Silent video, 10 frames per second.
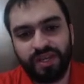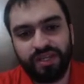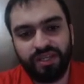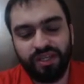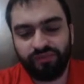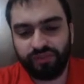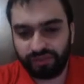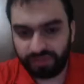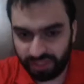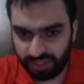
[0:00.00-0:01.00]

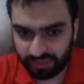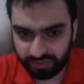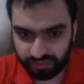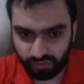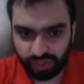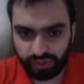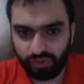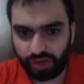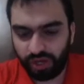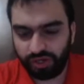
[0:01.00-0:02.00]
Even here, where
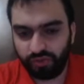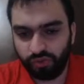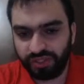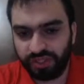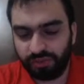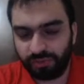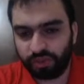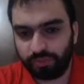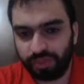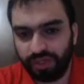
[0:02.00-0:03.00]
you are losing the
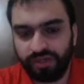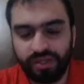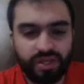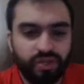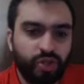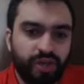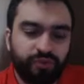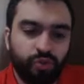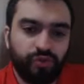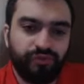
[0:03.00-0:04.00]
bishop pair, you have
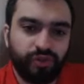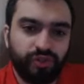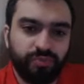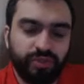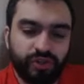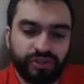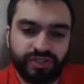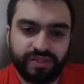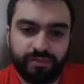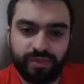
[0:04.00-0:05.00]
to go for it because
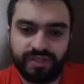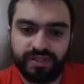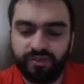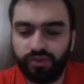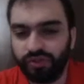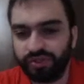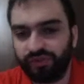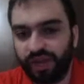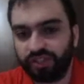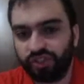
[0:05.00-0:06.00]
it's the best course
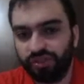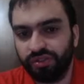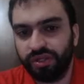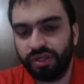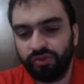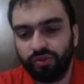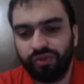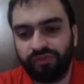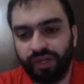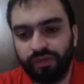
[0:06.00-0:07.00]
of action to
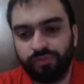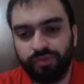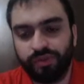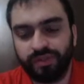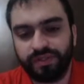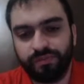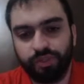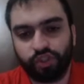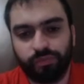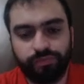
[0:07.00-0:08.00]
develop this bishop.